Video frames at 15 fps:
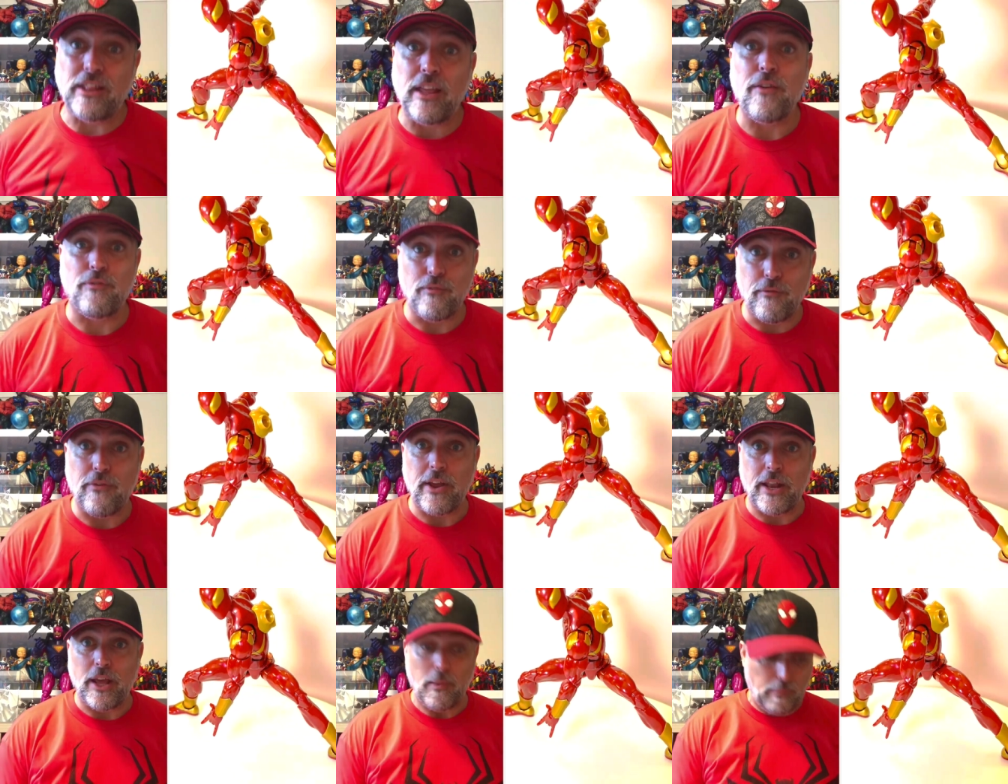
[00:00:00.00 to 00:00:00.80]
different
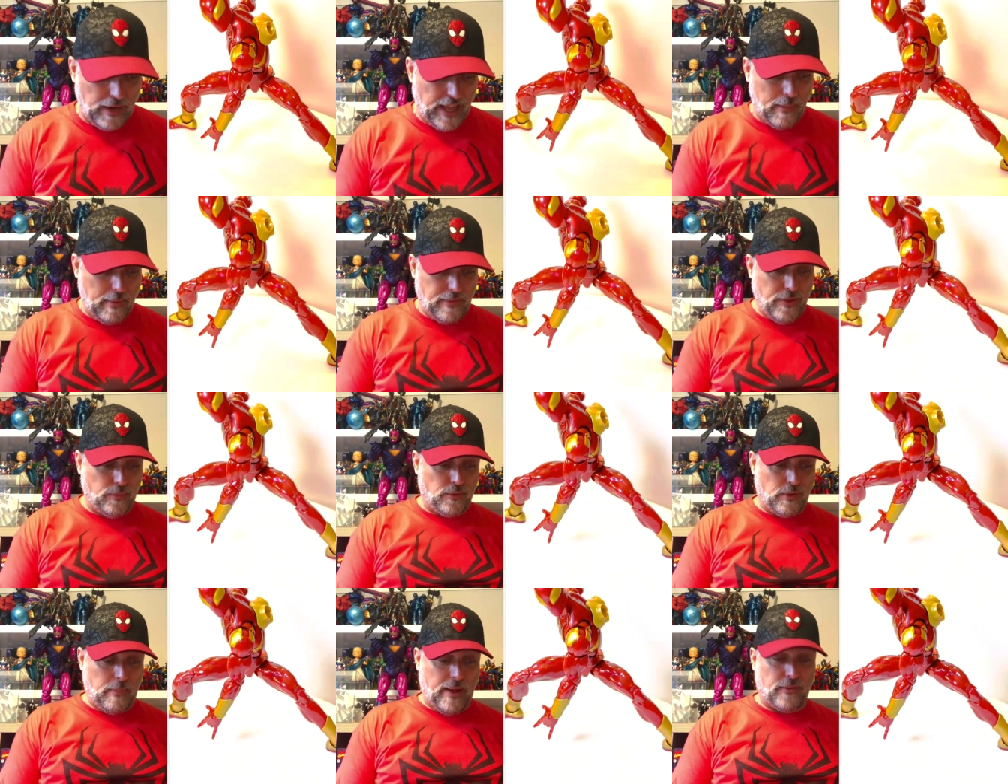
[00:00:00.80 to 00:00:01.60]
video, believe me. This
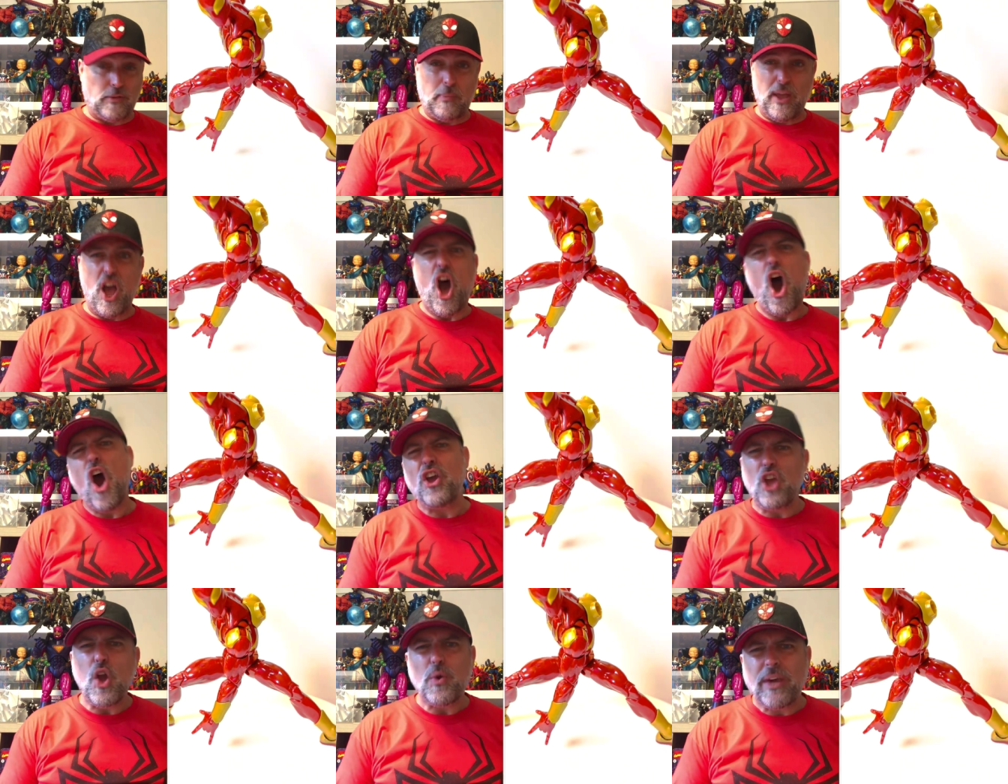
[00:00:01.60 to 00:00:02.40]
was about to be, a, are
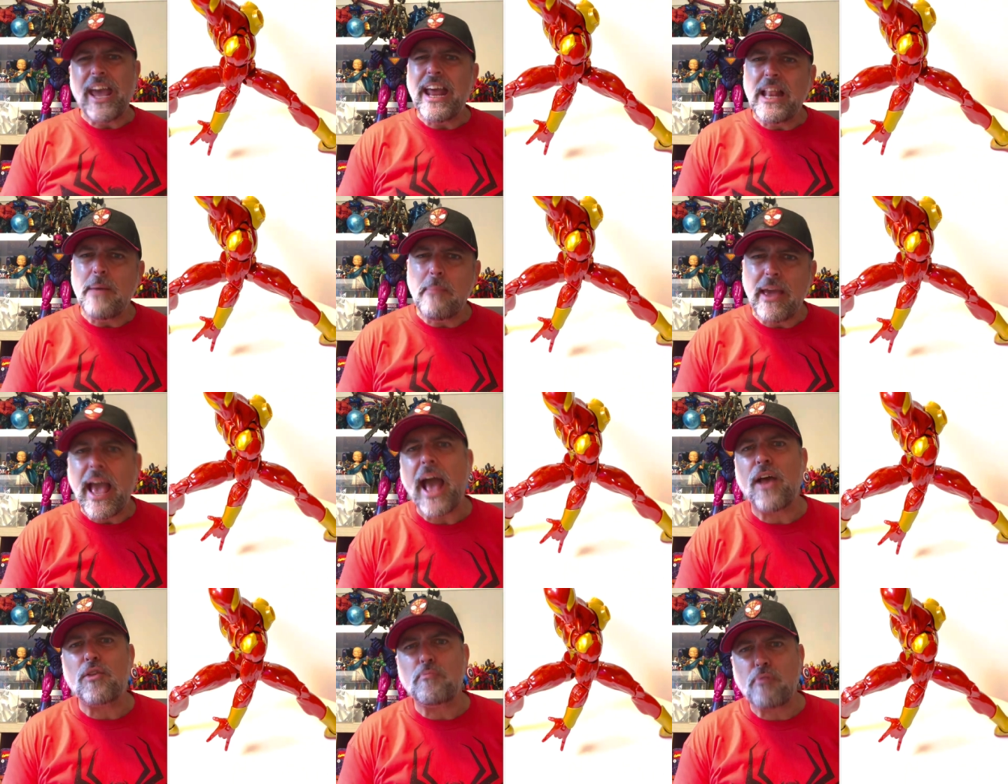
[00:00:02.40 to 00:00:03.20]
you kidding me,
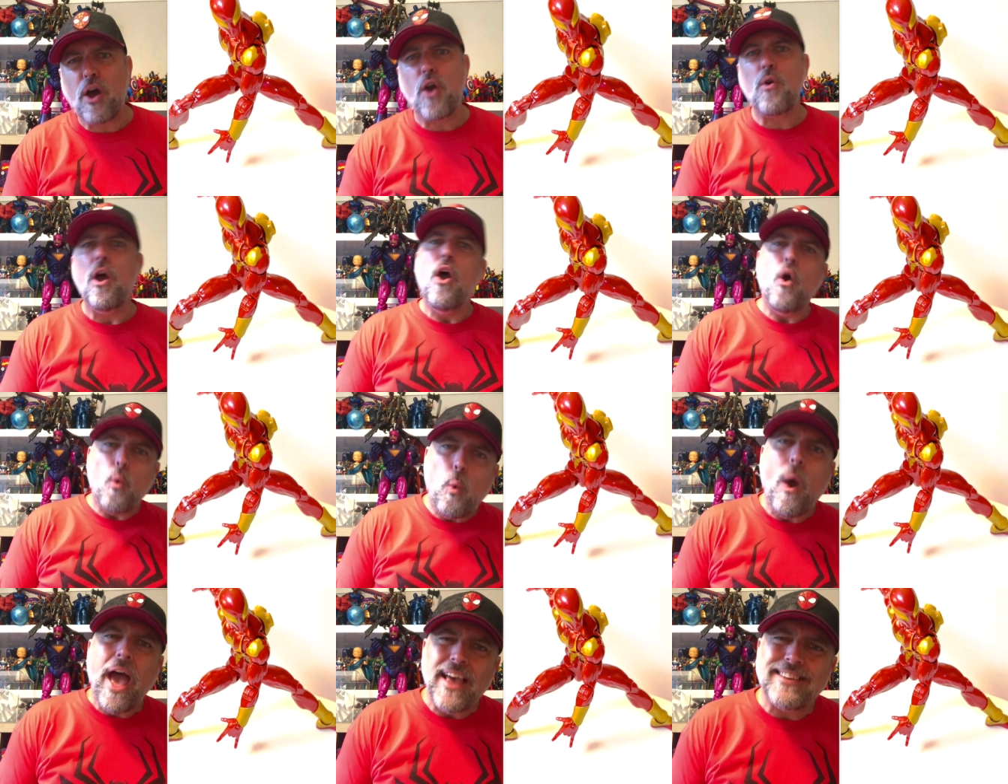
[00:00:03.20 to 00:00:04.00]
Hasbro?
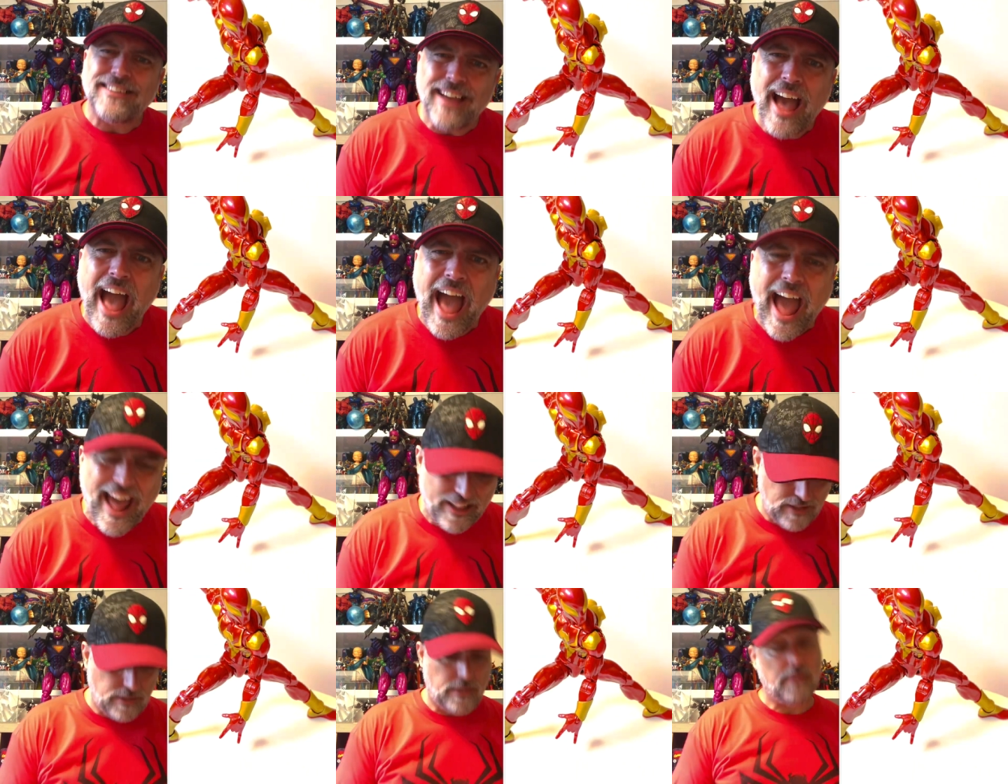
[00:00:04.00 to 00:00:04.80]
Where's the
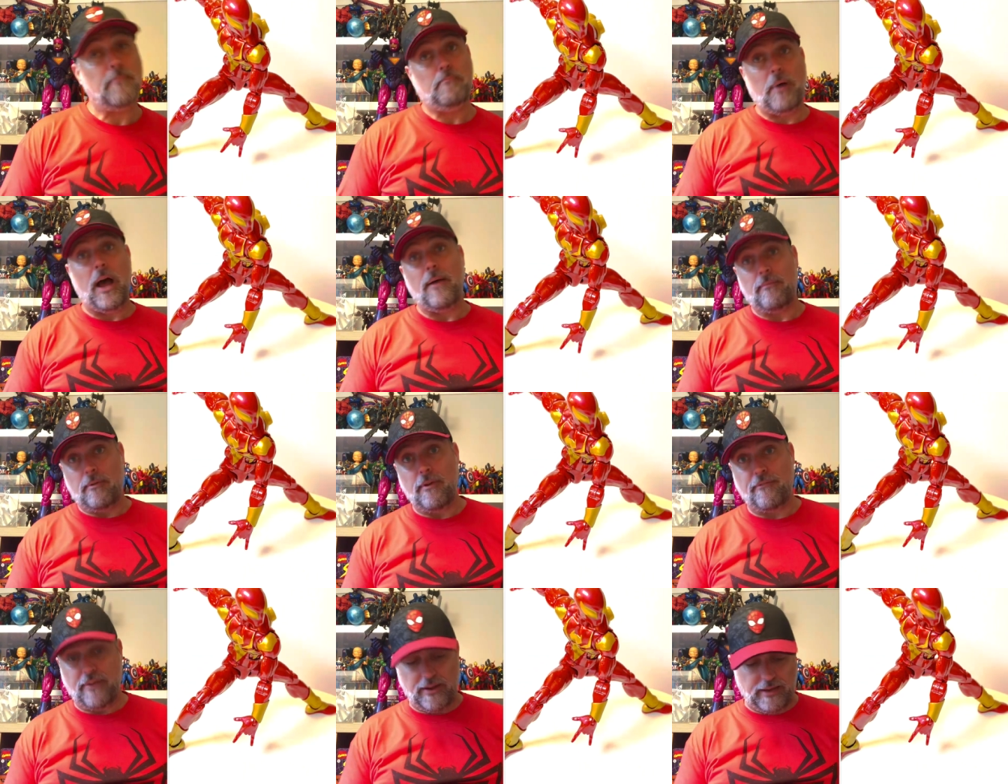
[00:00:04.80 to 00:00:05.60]
hands? But
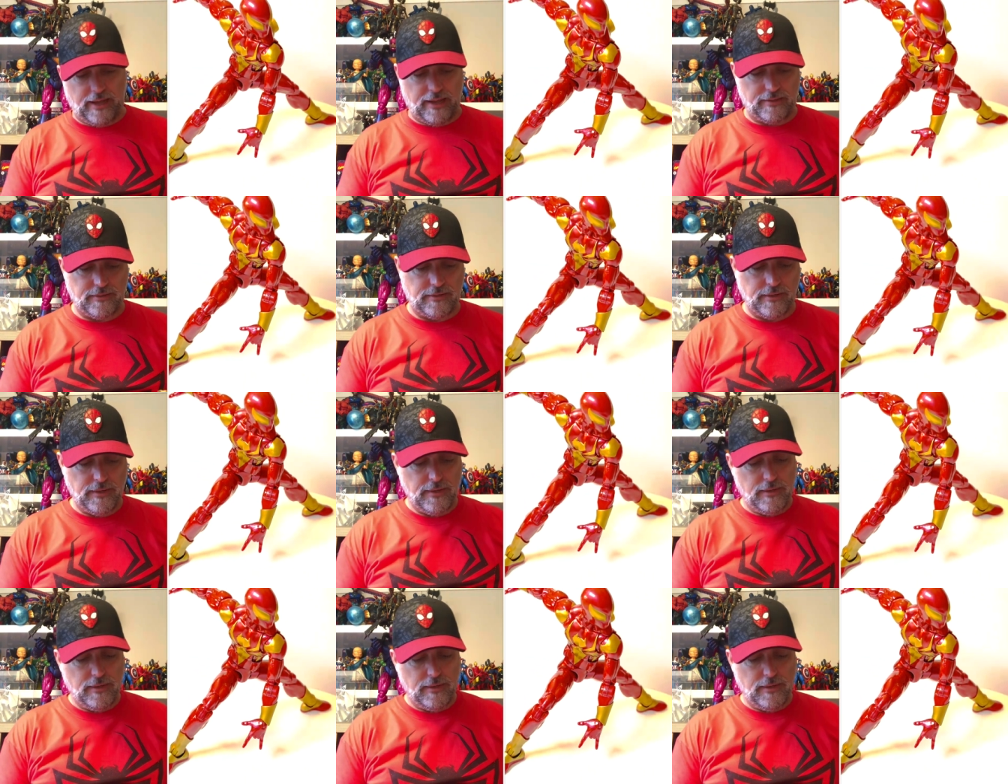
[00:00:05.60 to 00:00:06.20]
I found the hands.